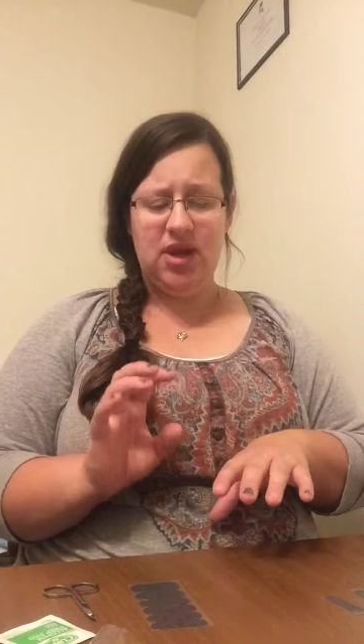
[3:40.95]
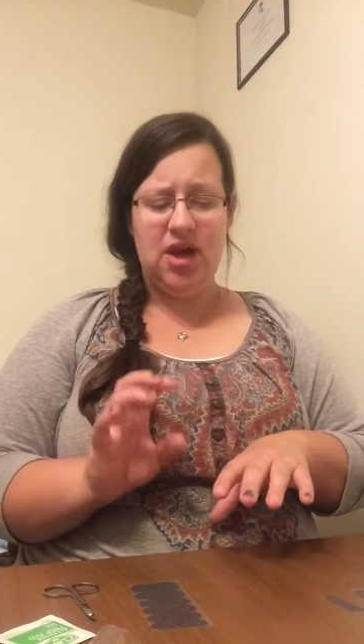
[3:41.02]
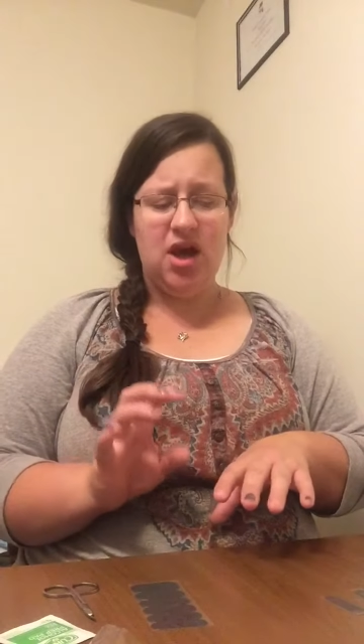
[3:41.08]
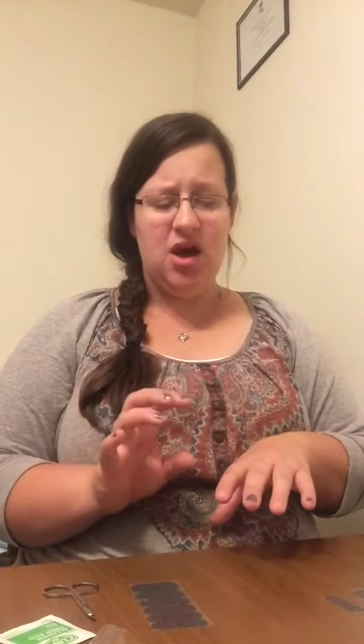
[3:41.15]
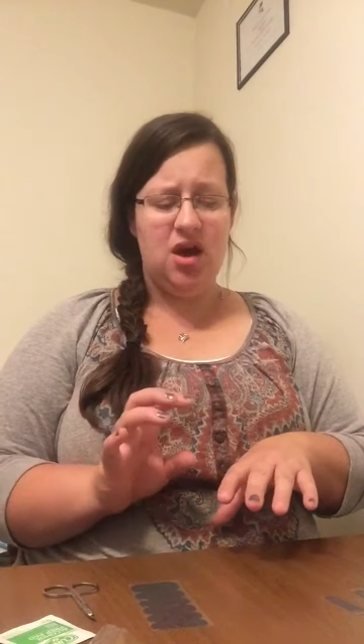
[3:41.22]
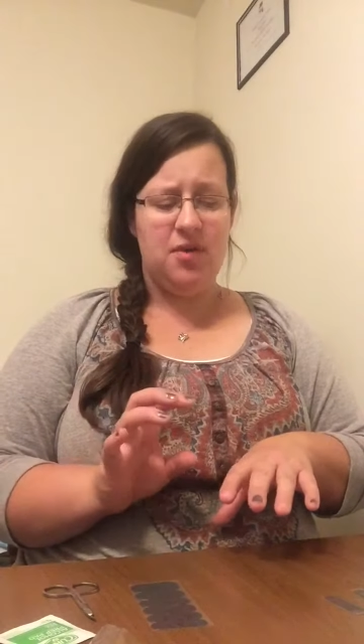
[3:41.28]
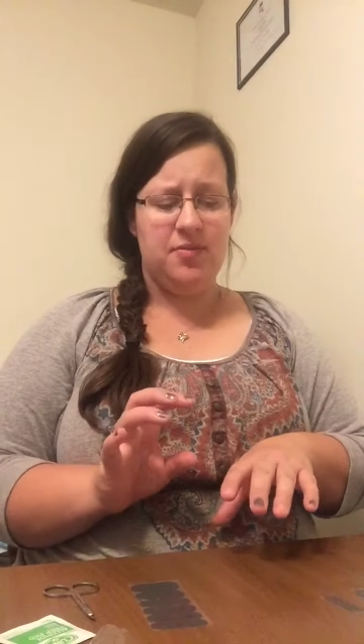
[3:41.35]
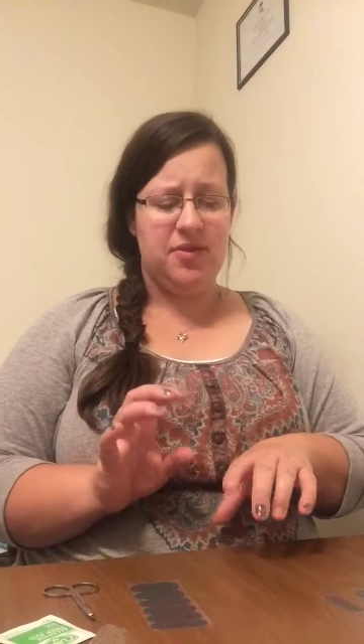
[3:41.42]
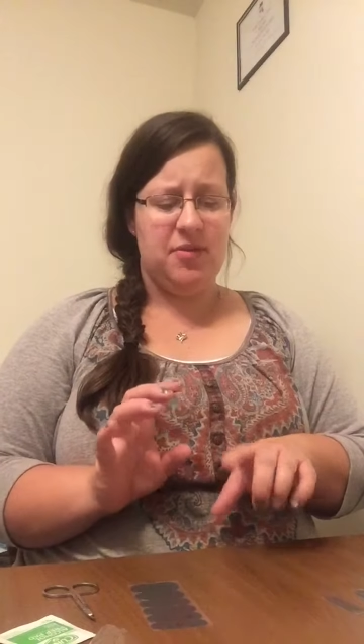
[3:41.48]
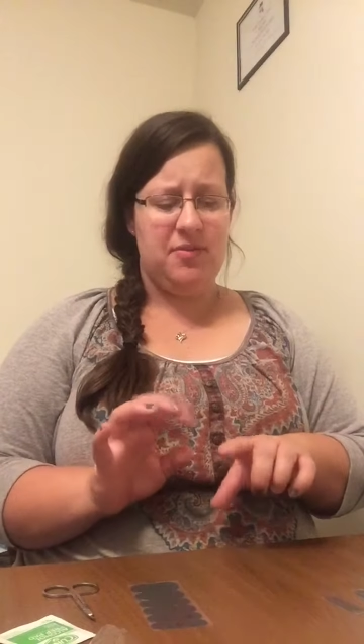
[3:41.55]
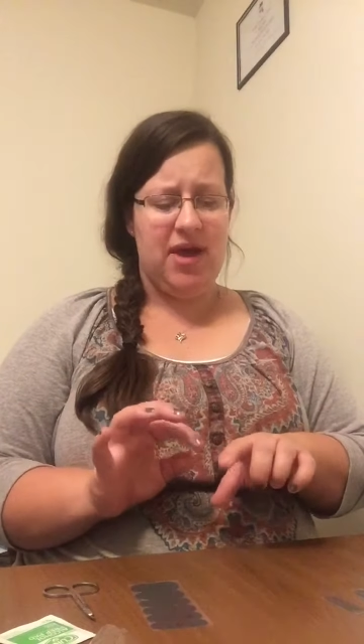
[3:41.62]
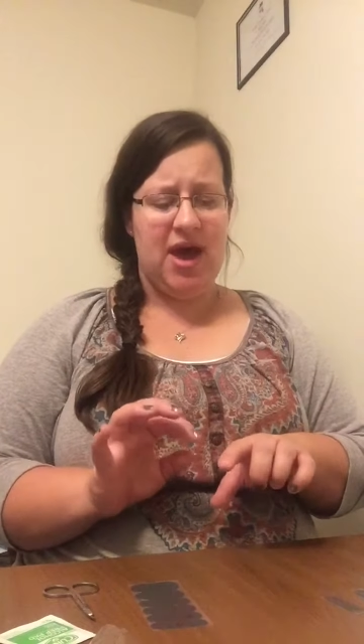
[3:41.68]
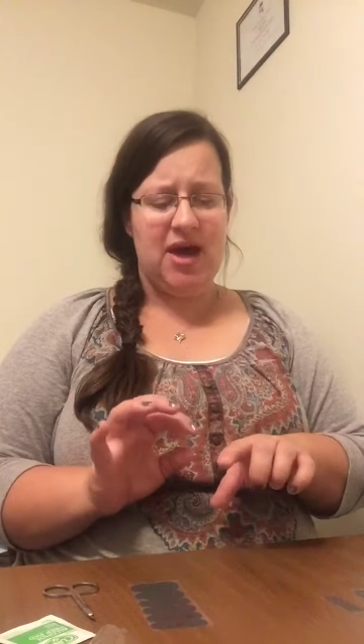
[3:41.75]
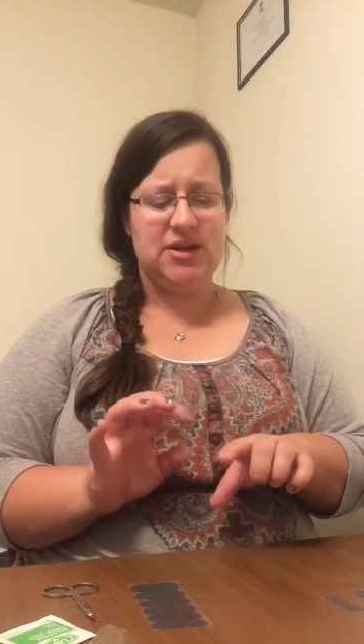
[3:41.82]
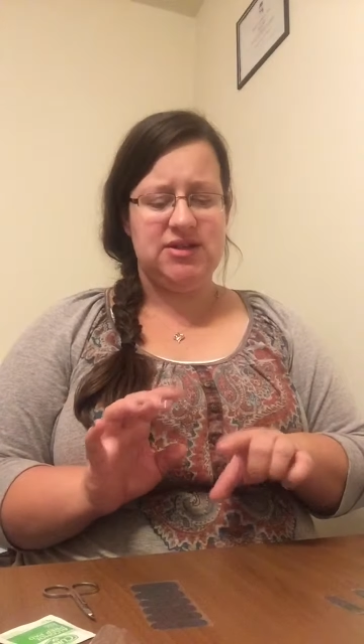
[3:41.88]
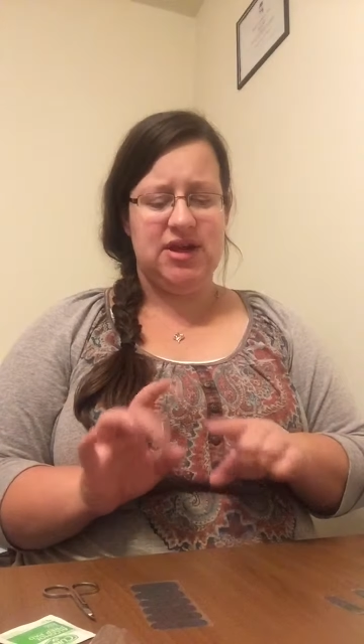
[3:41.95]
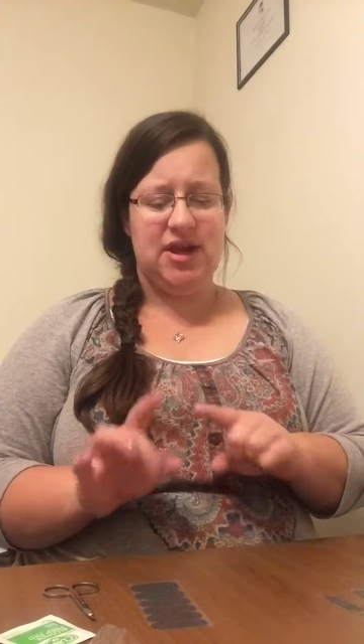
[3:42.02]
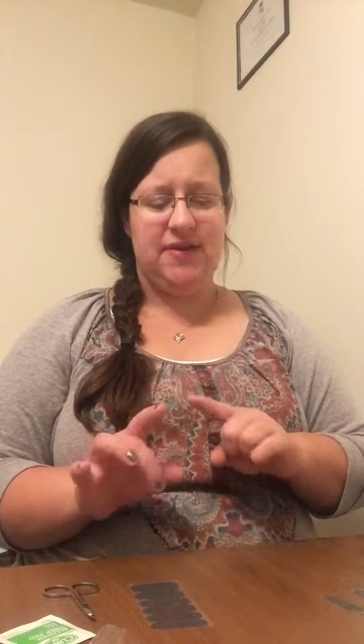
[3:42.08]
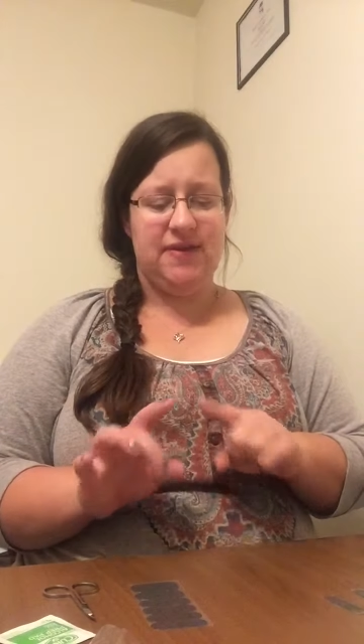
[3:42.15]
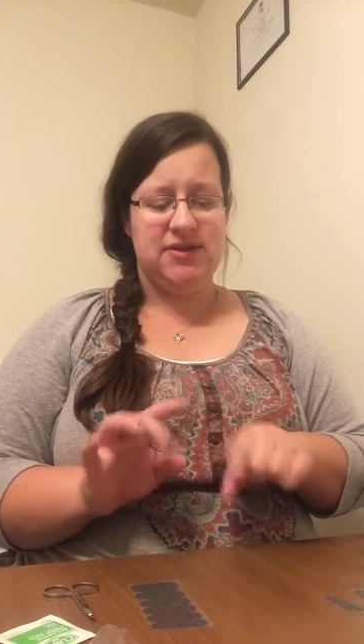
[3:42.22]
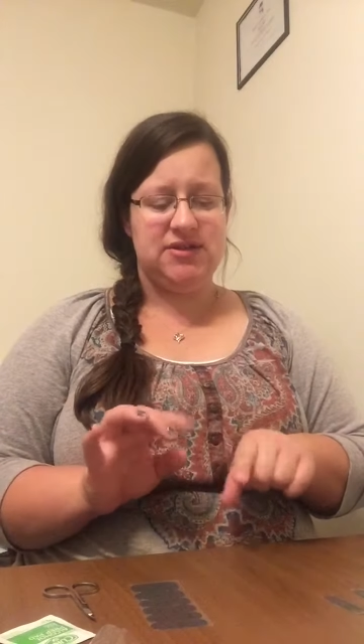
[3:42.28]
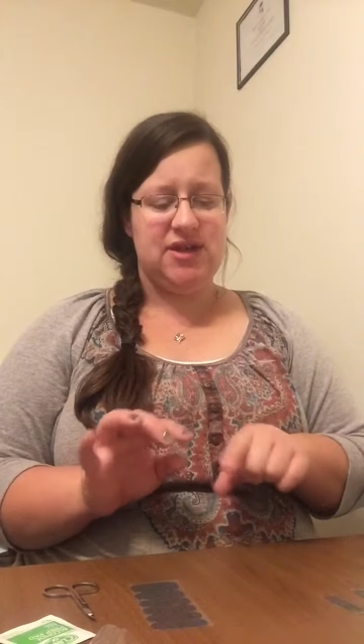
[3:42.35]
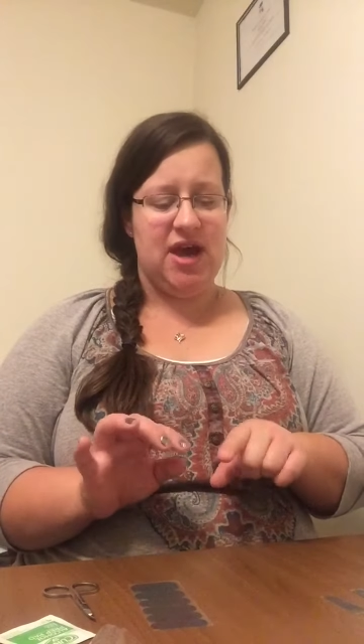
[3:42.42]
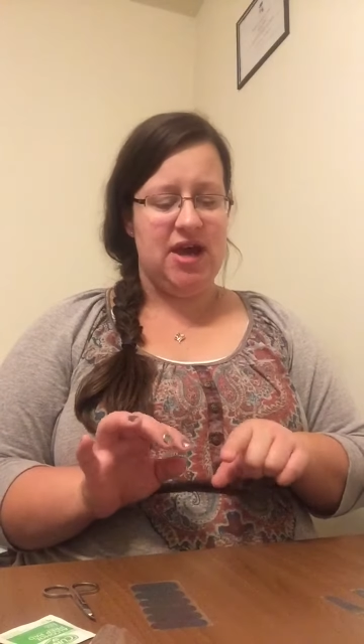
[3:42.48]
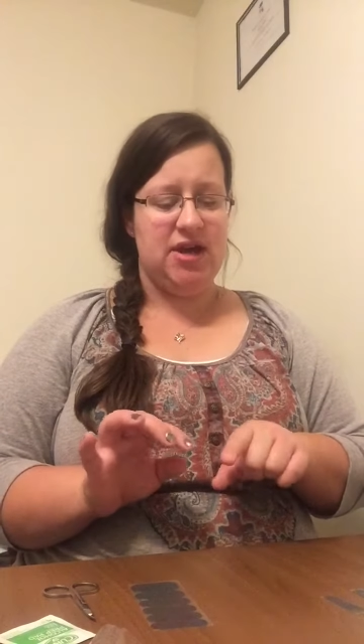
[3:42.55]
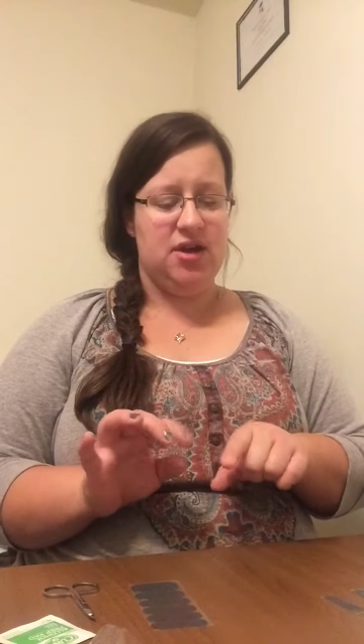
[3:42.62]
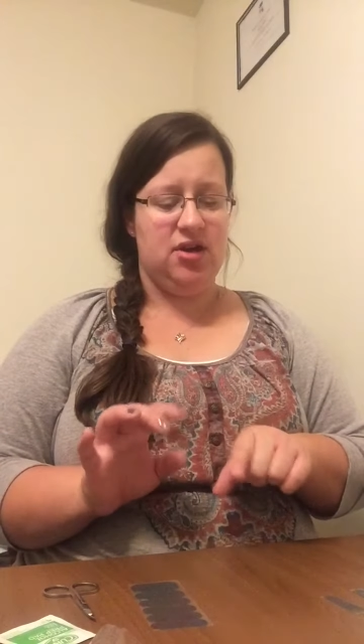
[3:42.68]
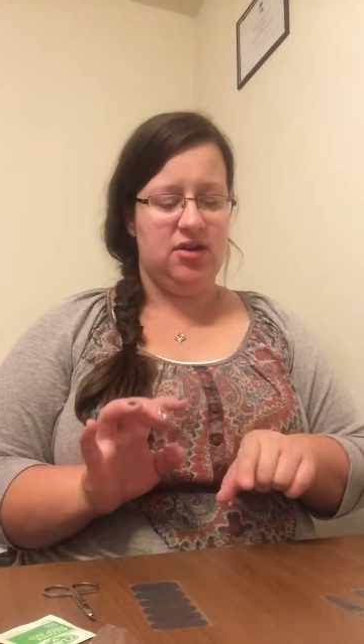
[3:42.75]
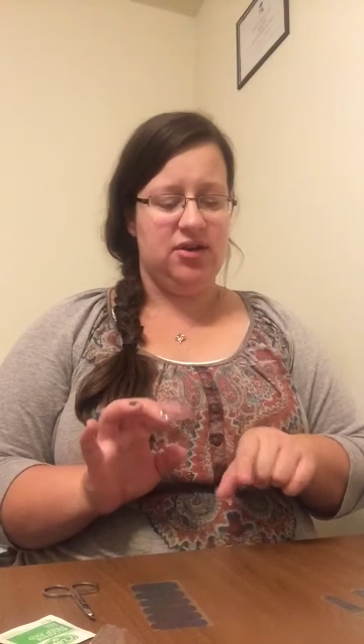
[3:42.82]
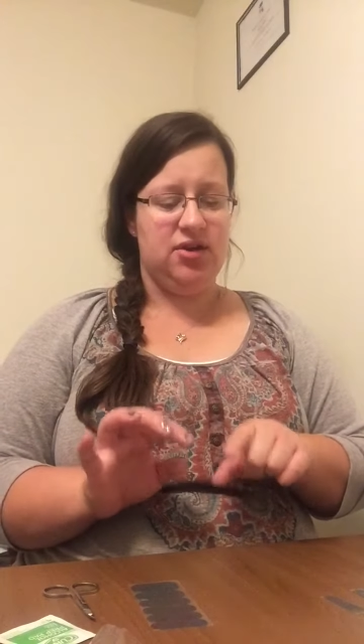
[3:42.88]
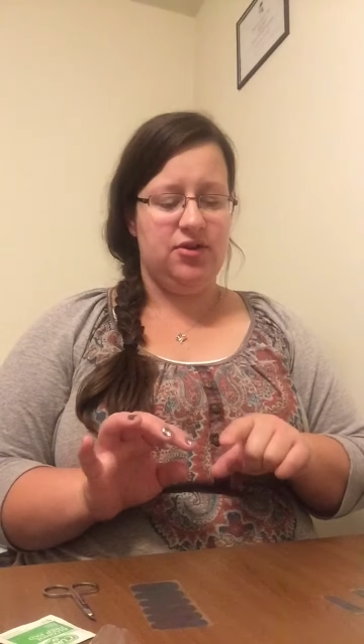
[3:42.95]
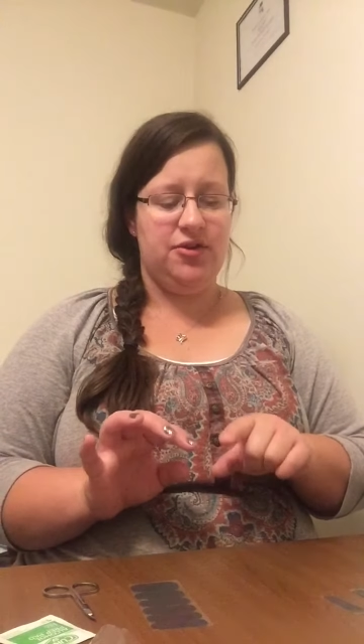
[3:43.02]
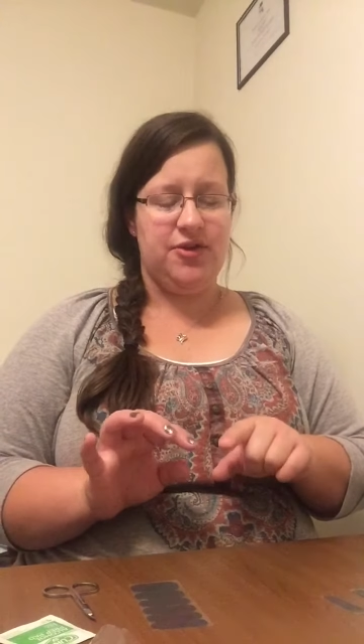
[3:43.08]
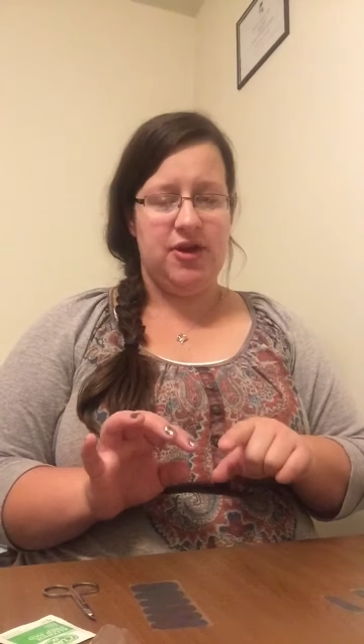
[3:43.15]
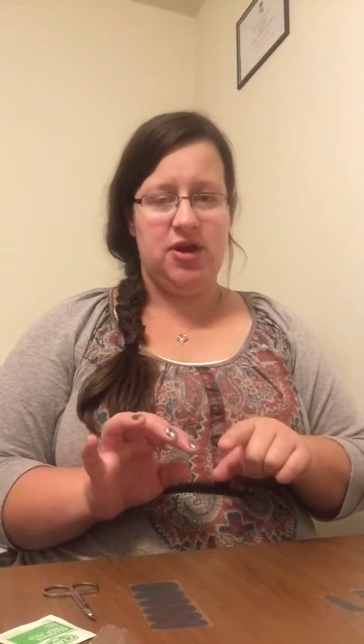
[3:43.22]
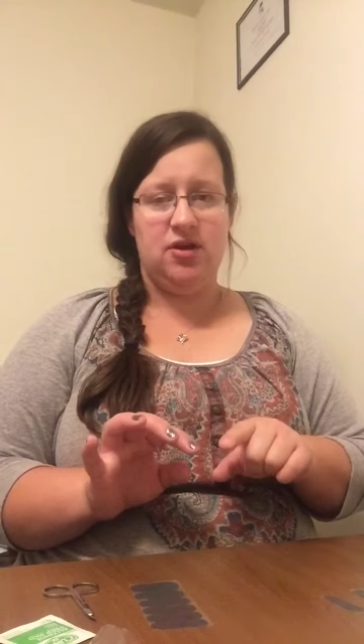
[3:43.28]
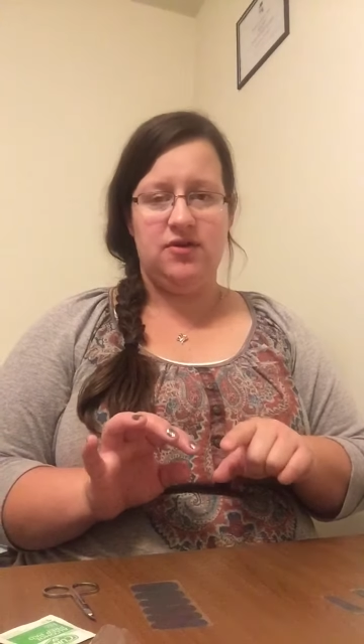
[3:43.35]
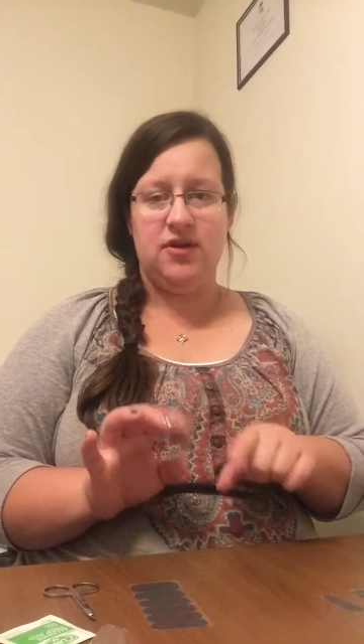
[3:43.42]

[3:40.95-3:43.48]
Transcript: The matte and the satin are a little thinner